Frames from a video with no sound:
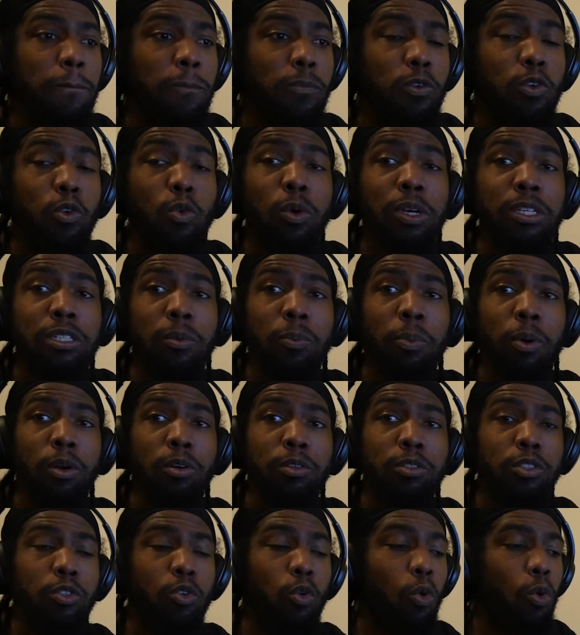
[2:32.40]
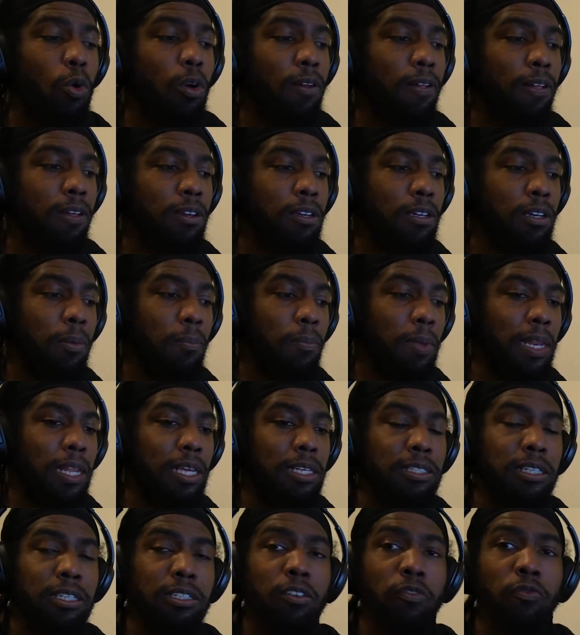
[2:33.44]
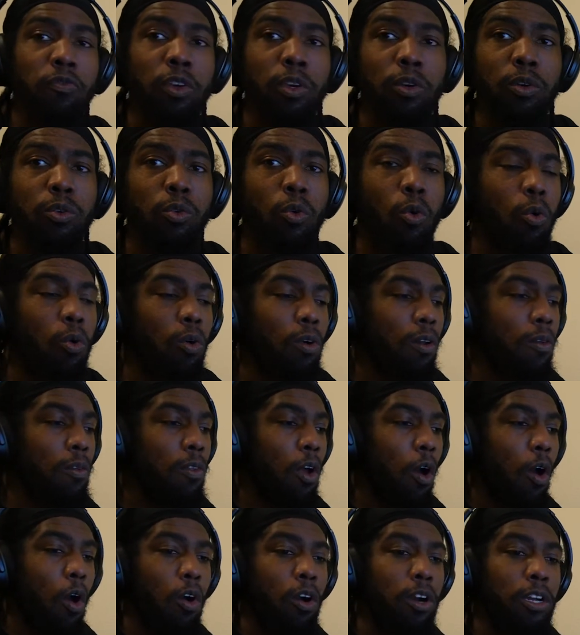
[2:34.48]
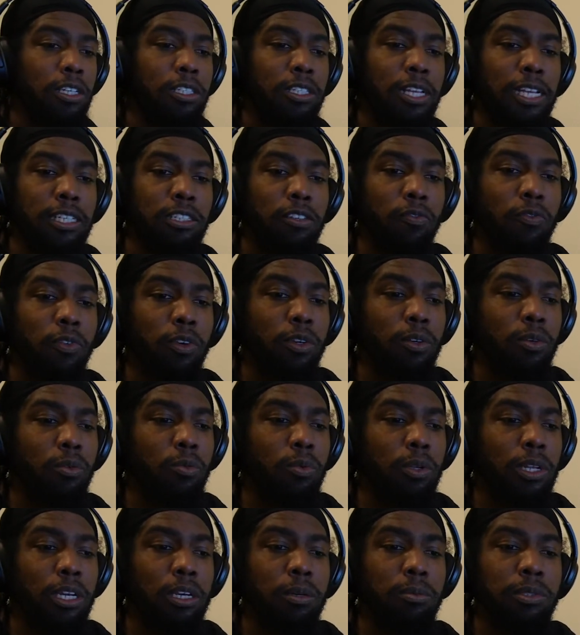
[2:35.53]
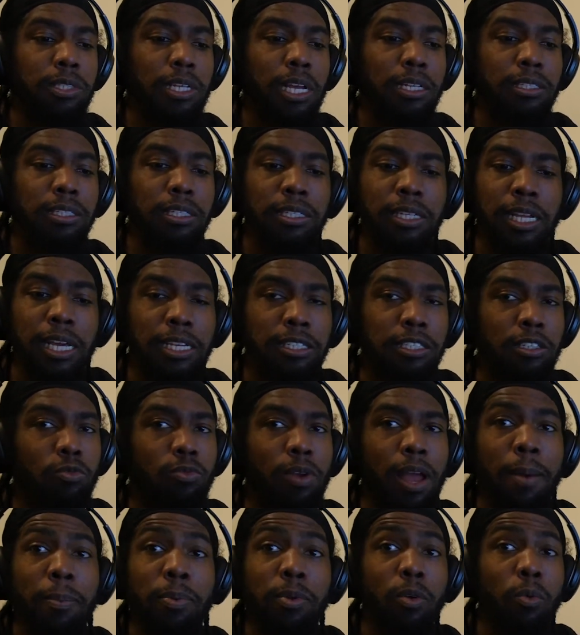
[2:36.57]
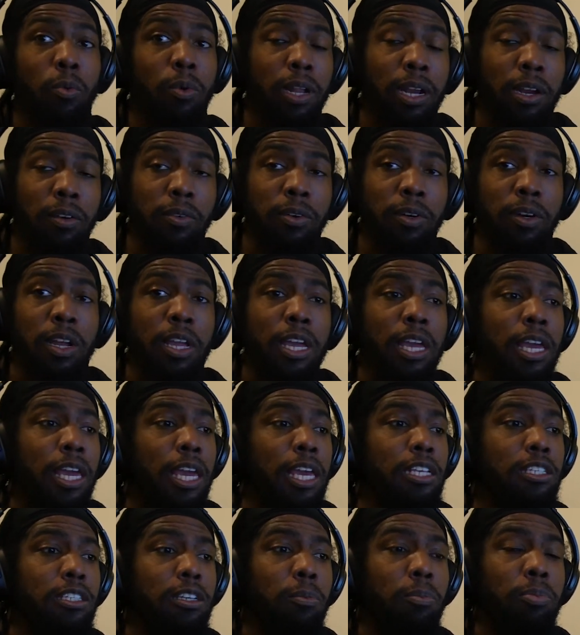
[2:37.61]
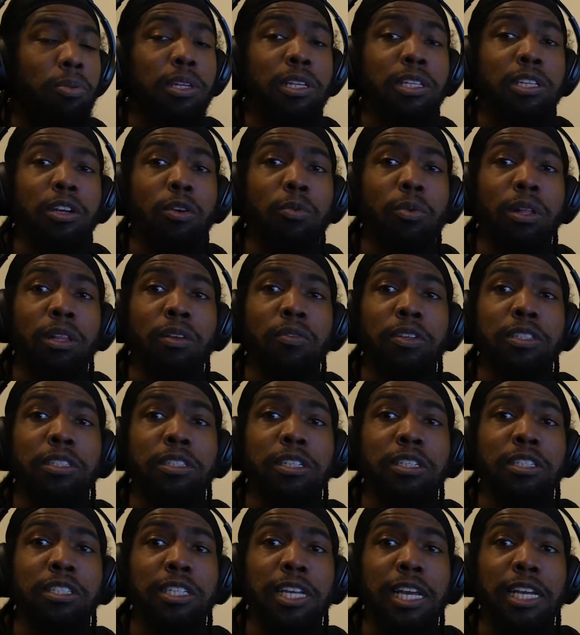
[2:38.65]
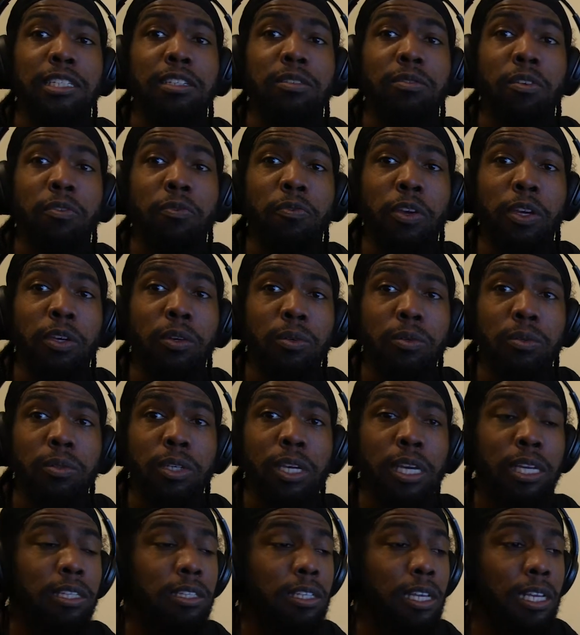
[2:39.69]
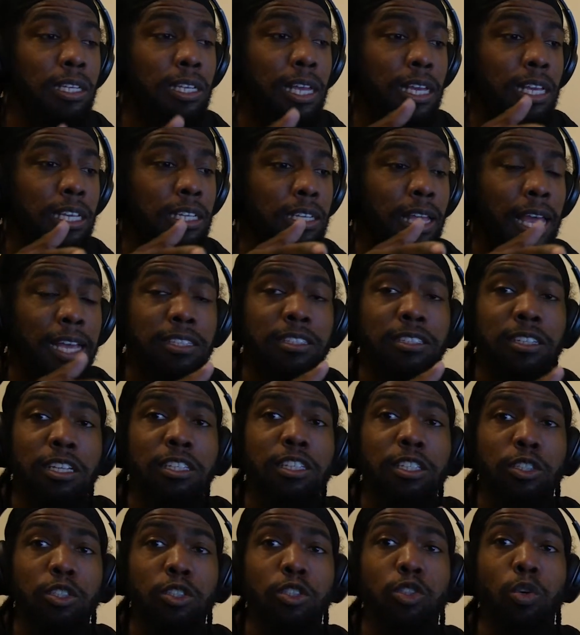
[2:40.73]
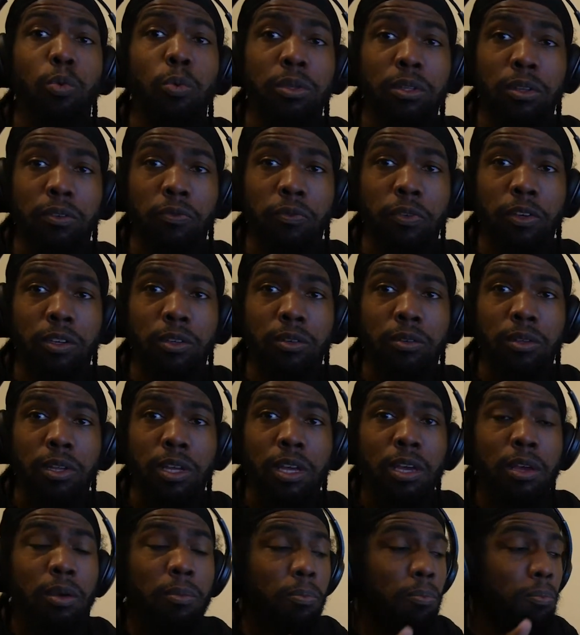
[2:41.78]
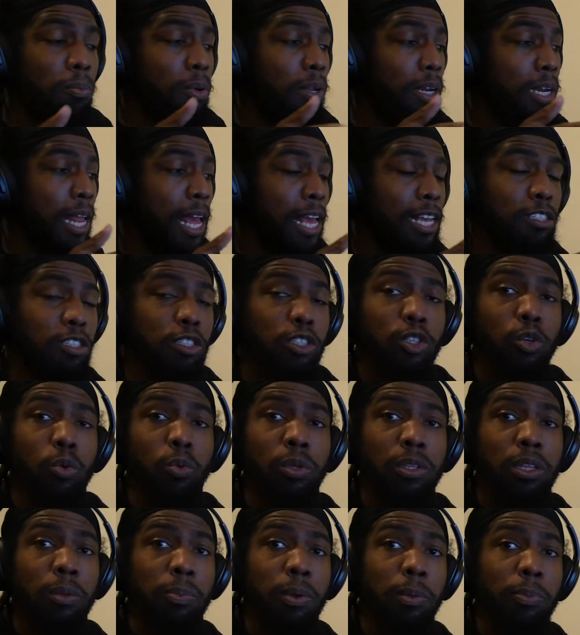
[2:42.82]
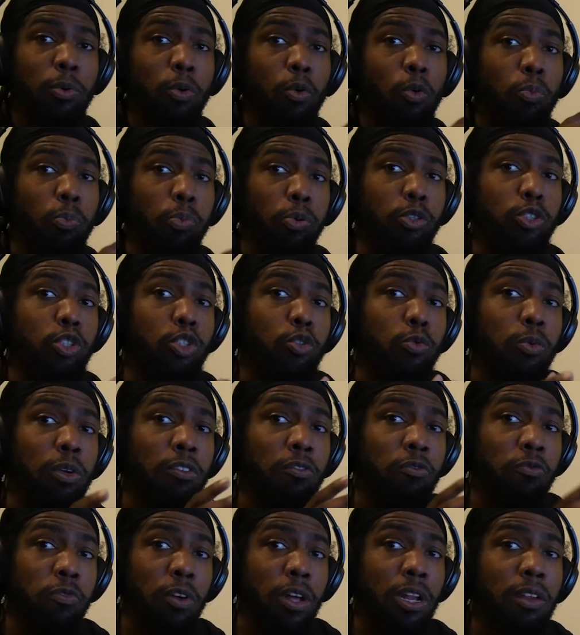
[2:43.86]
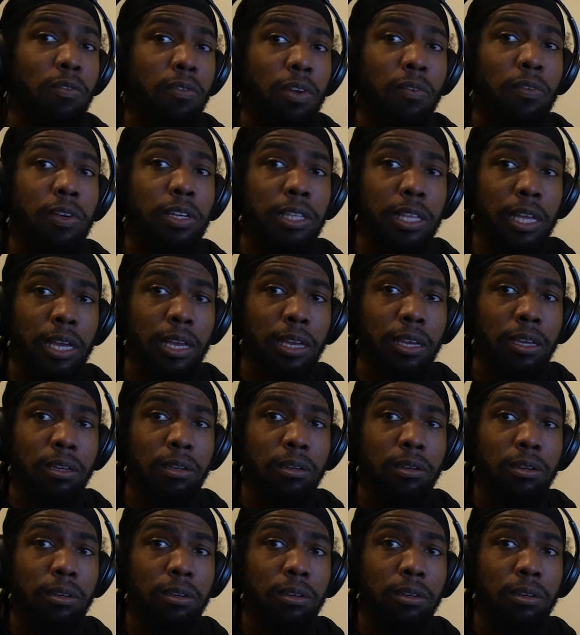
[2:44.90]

you as a person or comedians as a field or artists as a field when it comes down to dancing, rapping, or whatever. It's completely irrelevant to the stance of the field. It has nothing to do with the field, but it has to do with the people who put you in front of everything.